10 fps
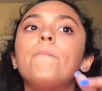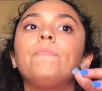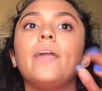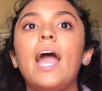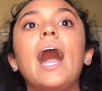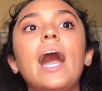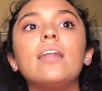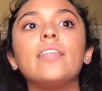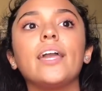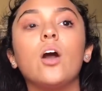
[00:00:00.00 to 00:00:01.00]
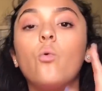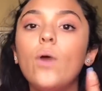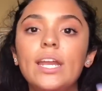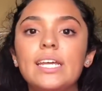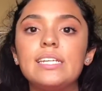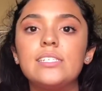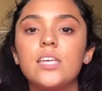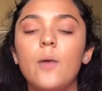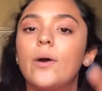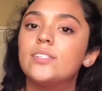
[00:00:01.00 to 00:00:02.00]
they had like a witness
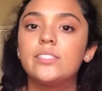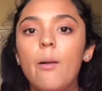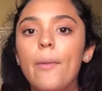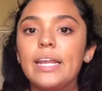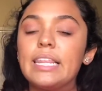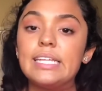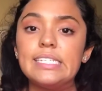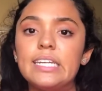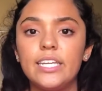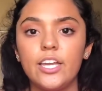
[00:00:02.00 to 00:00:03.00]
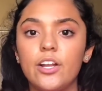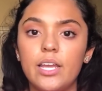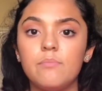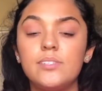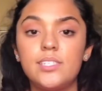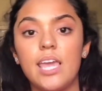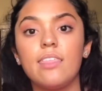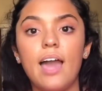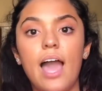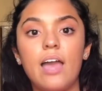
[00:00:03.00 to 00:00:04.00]
about somebody that did hear him say
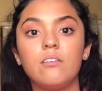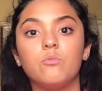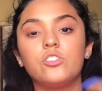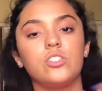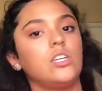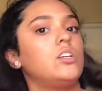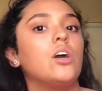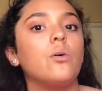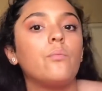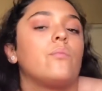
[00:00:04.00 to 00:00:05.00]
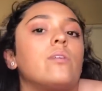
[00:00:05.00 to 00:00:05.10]
that, which like, you know,